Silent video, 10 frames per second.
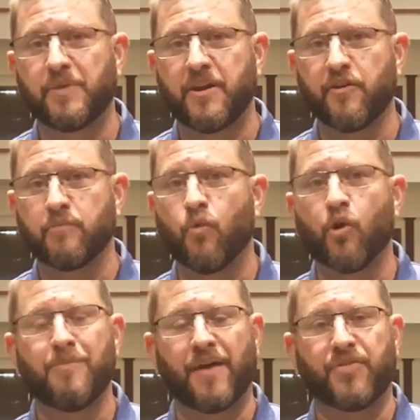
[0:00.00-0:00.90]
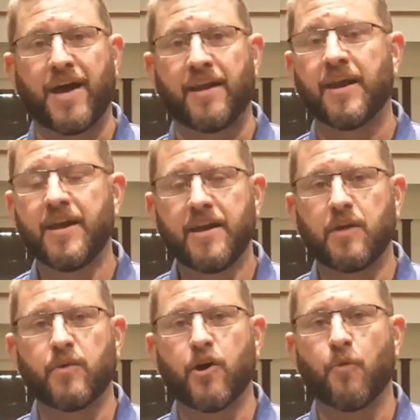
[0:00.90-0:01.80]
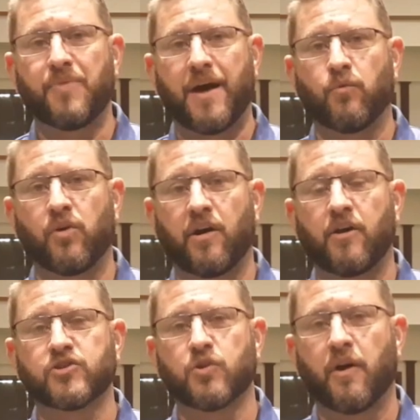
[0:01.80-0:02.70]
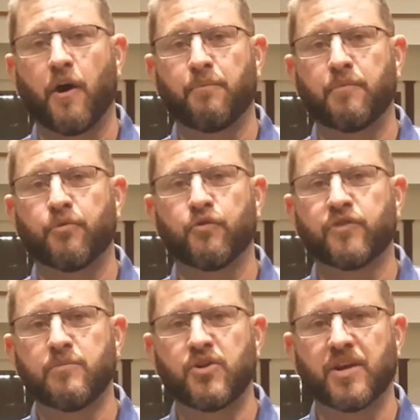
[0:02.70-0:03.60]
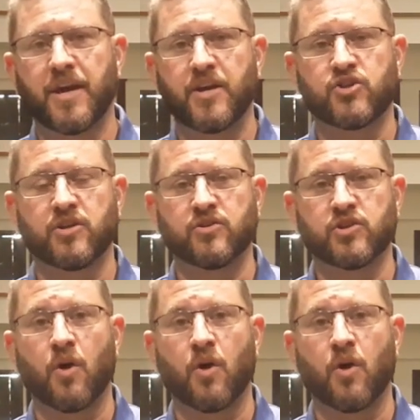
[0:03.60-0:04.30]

You'll be hearing more about that, and we hope that will also help improve communication.